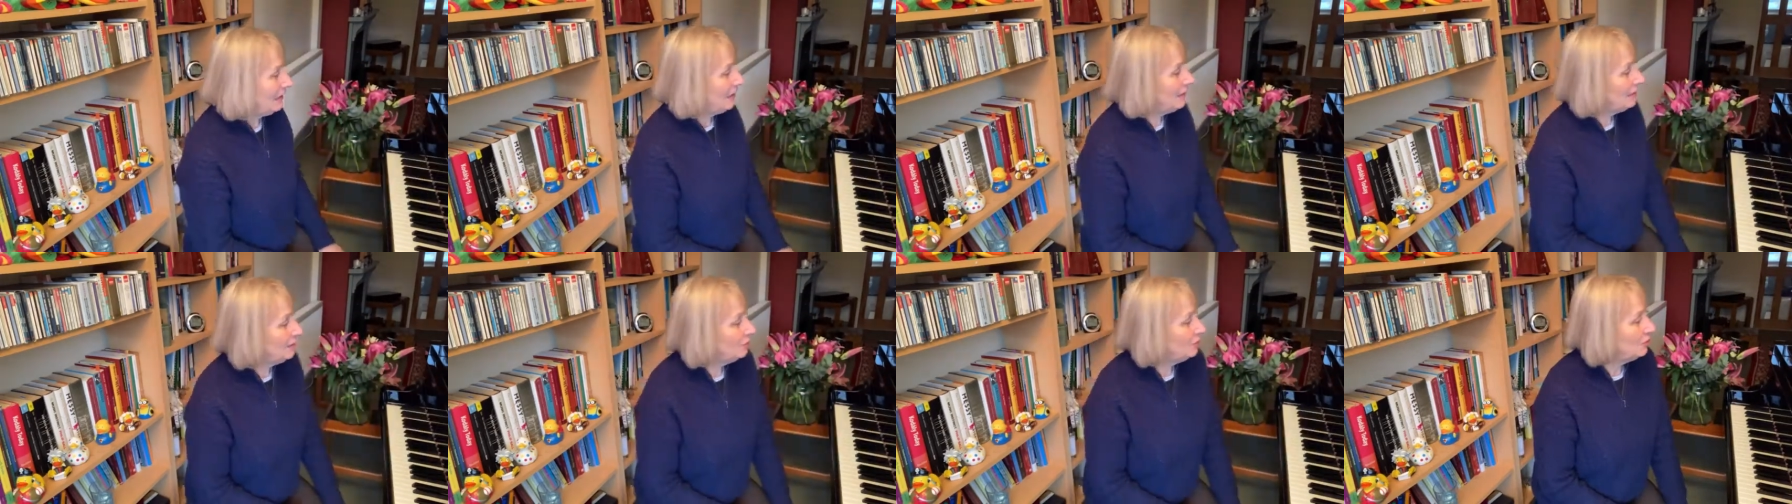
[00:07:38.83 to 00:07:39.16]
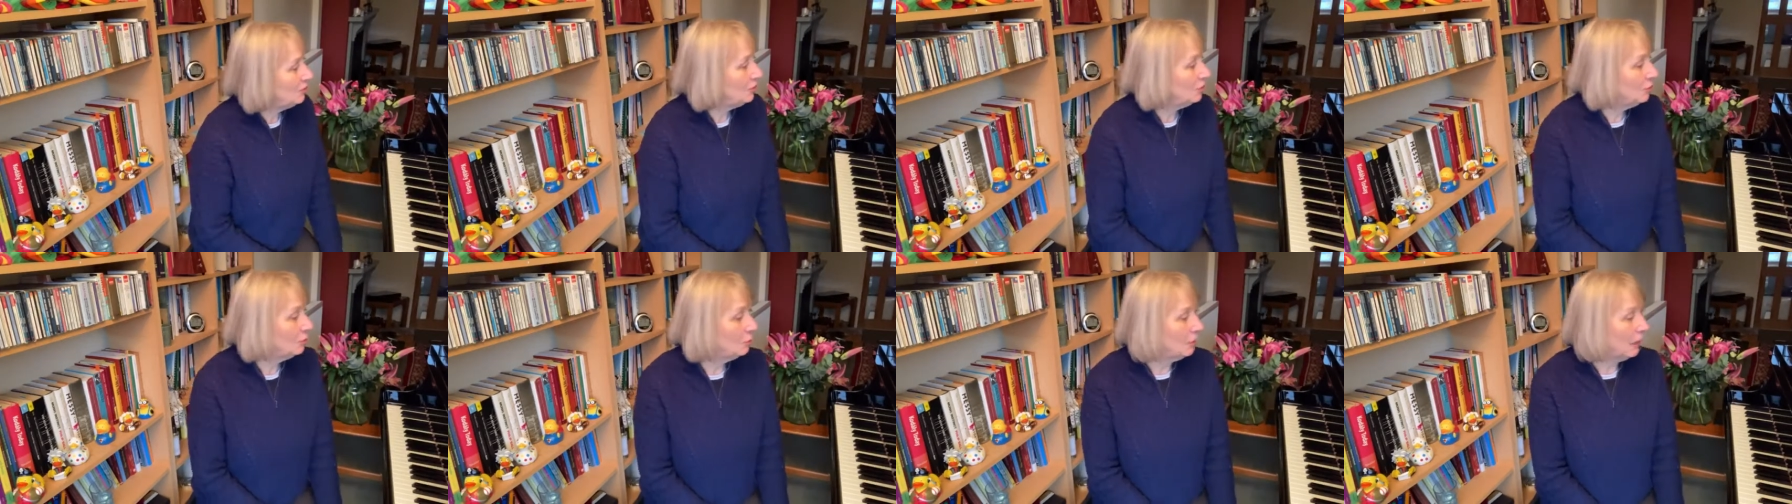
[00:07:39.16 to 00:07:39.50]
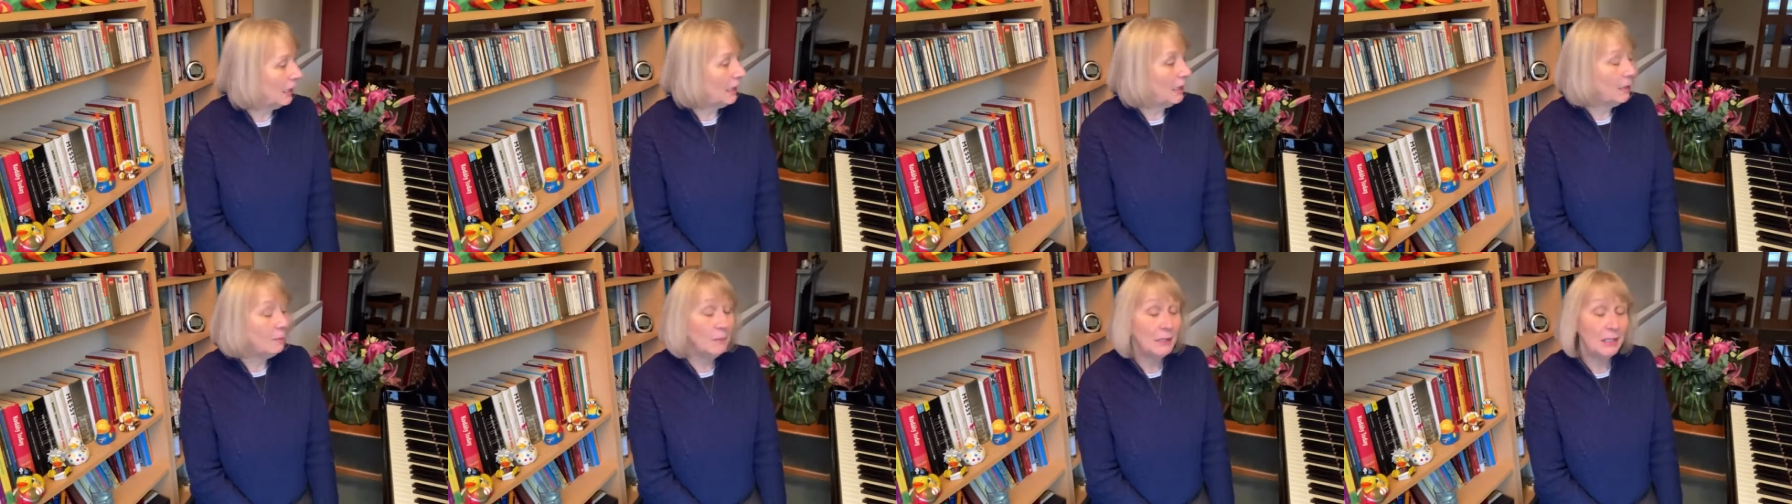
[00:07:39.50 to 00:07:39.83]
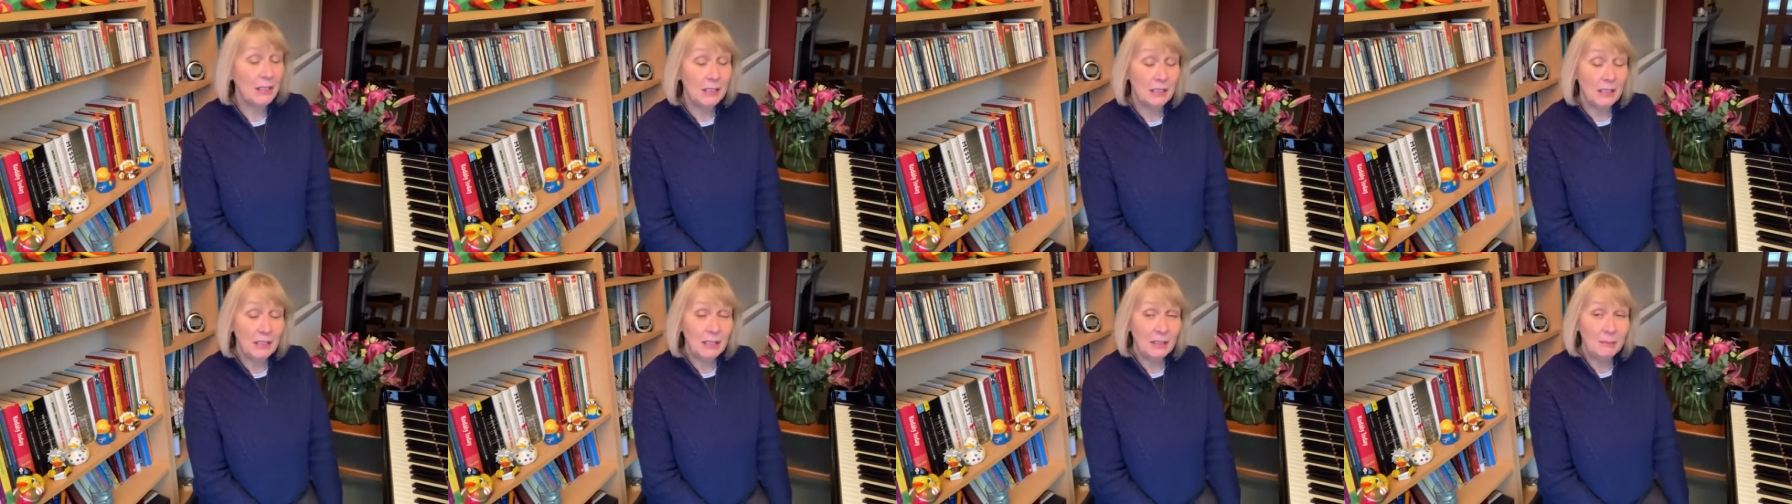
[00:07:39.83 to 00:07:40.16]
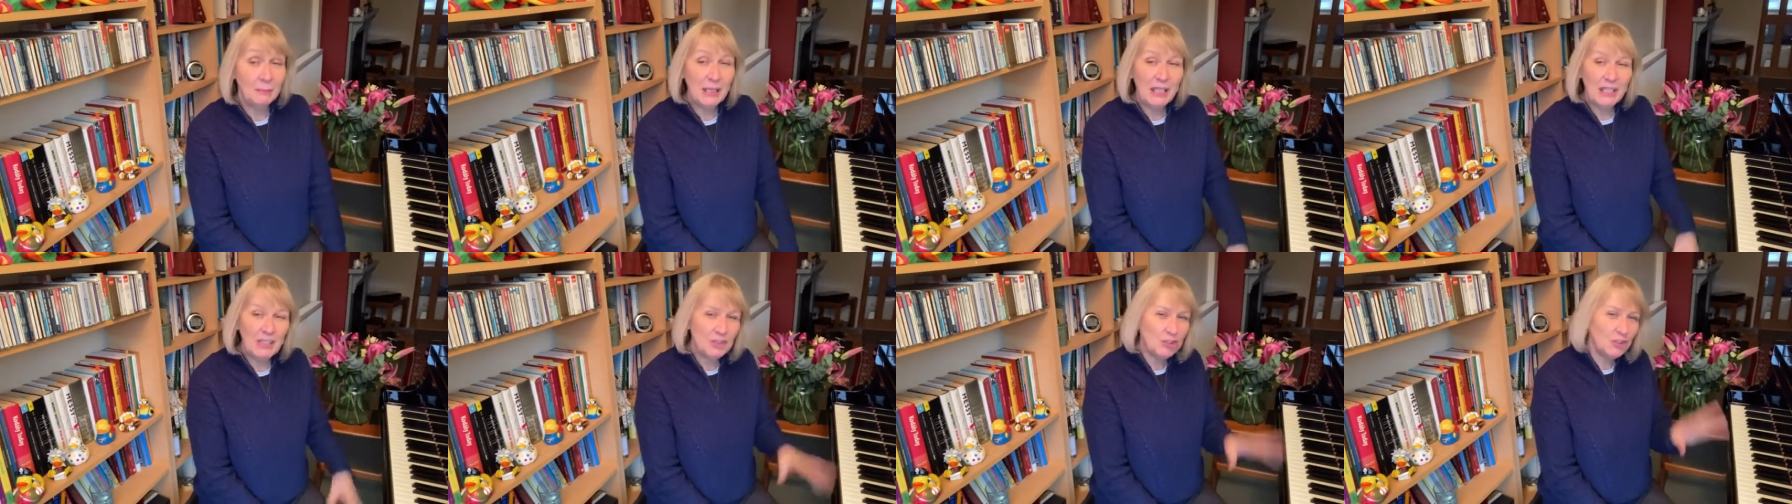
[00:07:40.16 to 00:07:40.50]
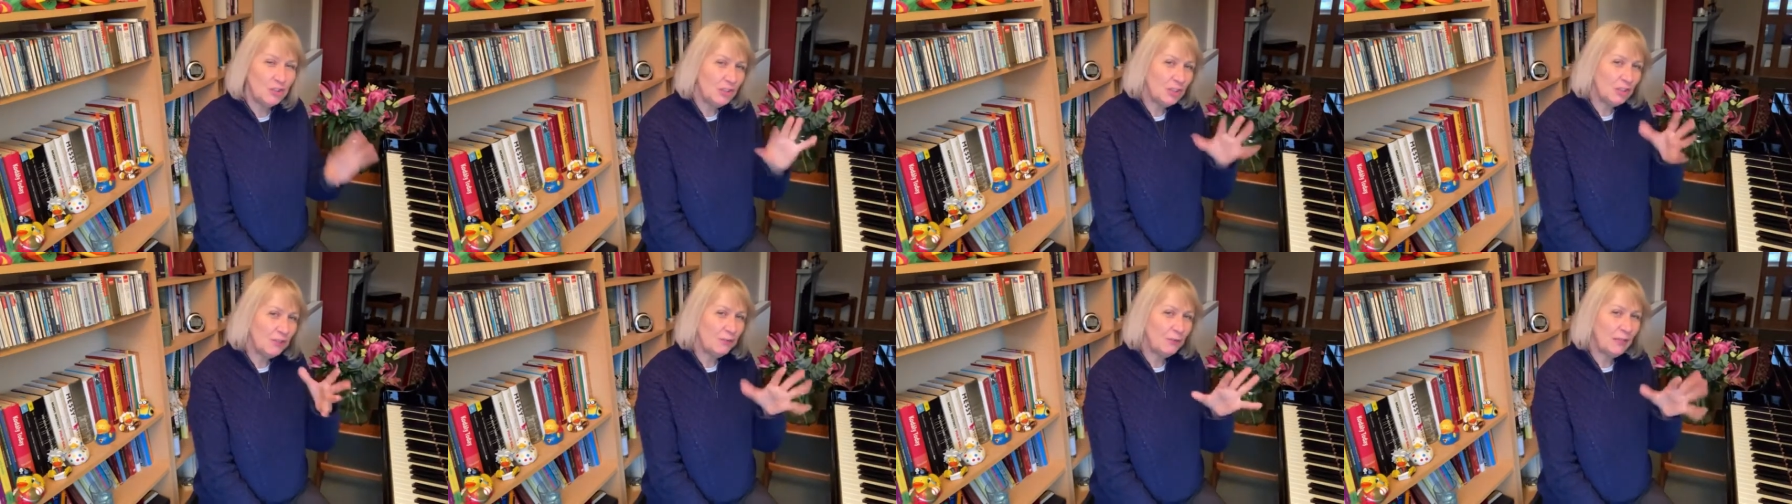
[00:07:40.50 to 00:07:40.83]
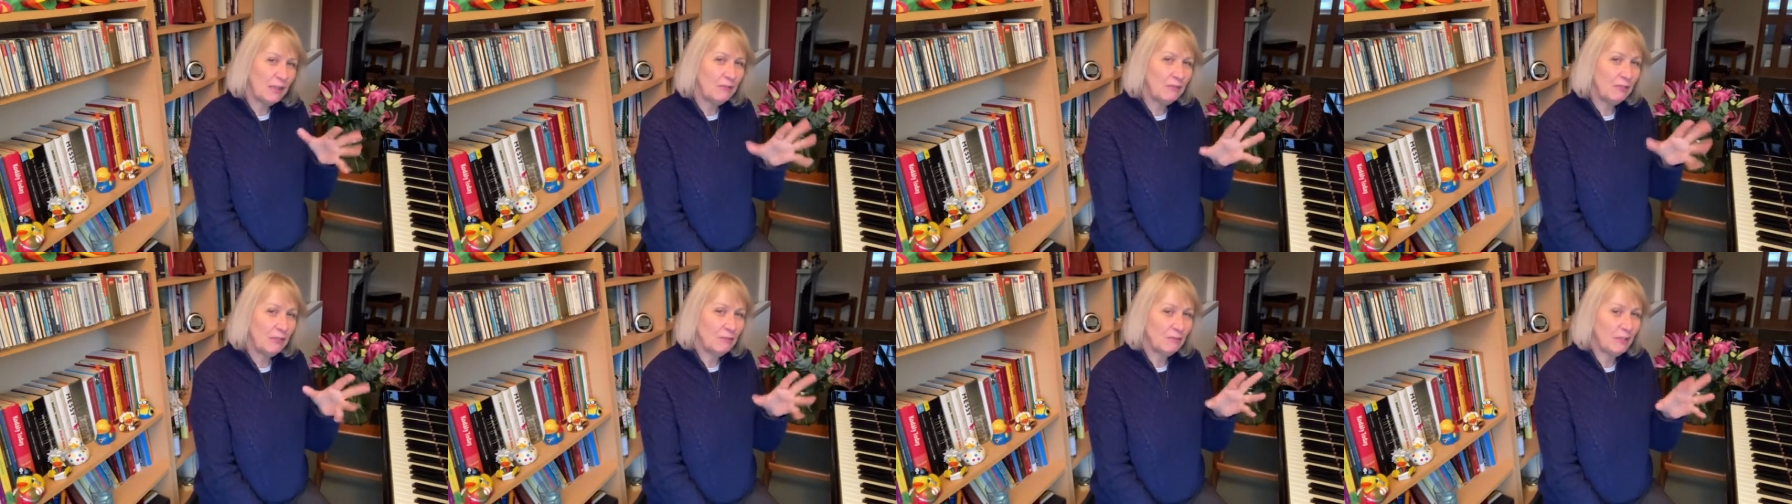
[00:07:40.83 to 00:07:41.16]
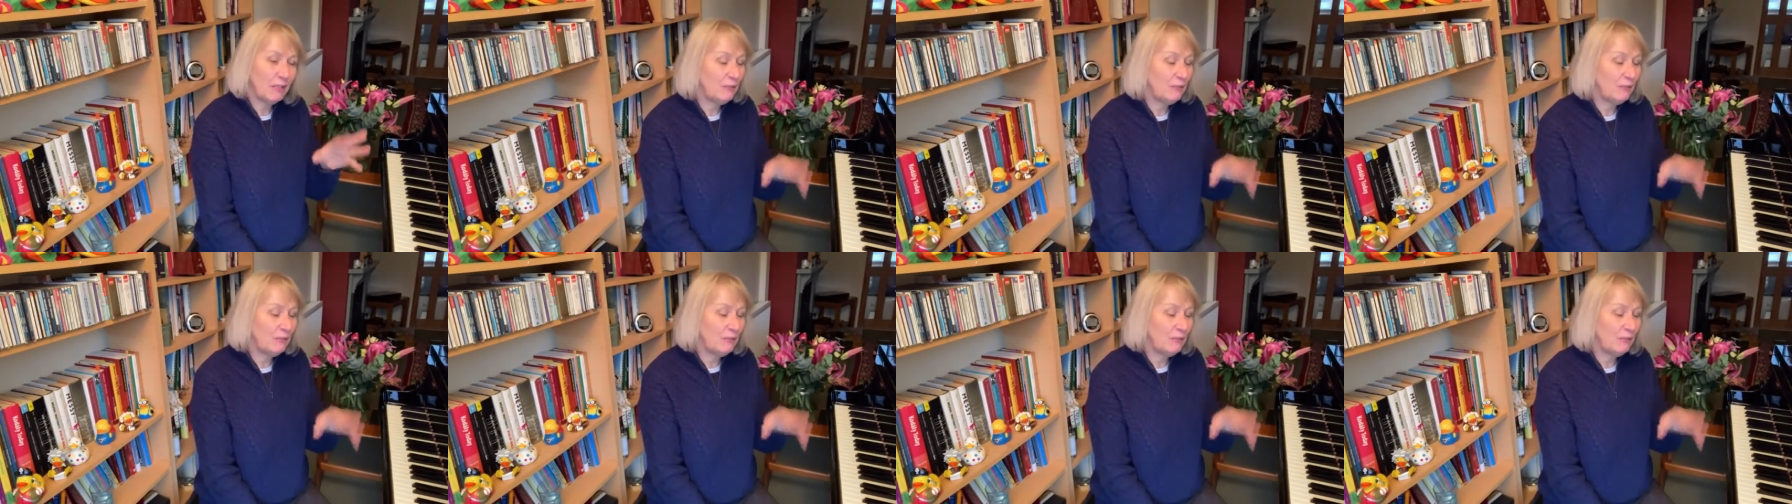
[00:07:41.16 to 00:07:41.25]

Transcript: into E major, just very,